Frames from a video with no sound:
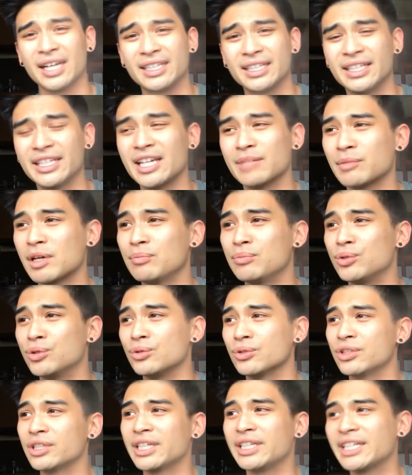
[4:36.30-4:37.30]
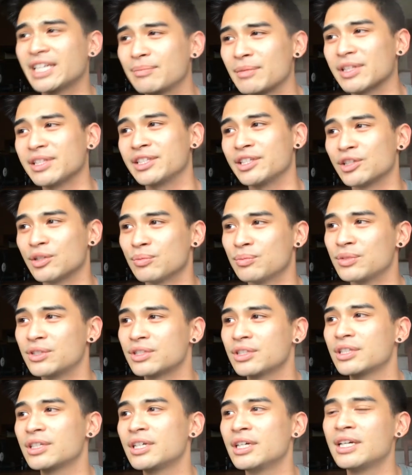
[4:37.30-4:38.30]
So yeah, I need to get my boots. I need to get my
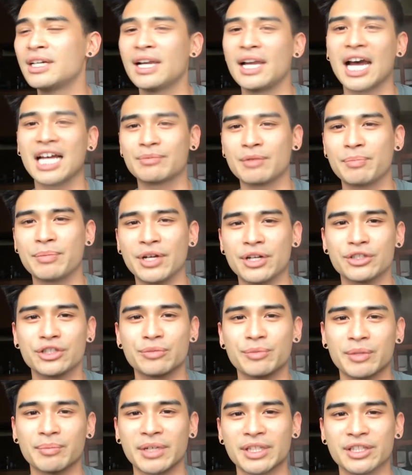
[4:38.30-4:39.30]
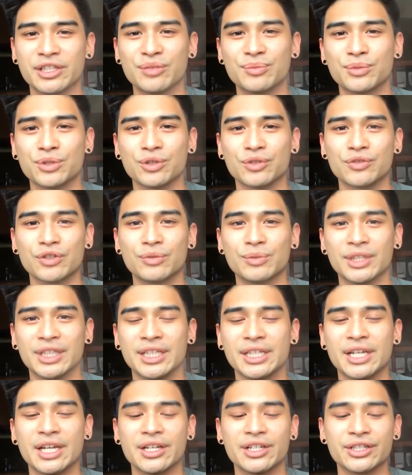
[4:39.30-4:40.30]
Timbs. Ask my parents to bring my Timbs
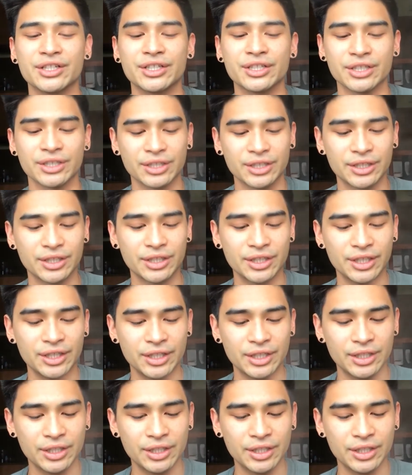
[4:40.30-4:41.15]
over when they get here.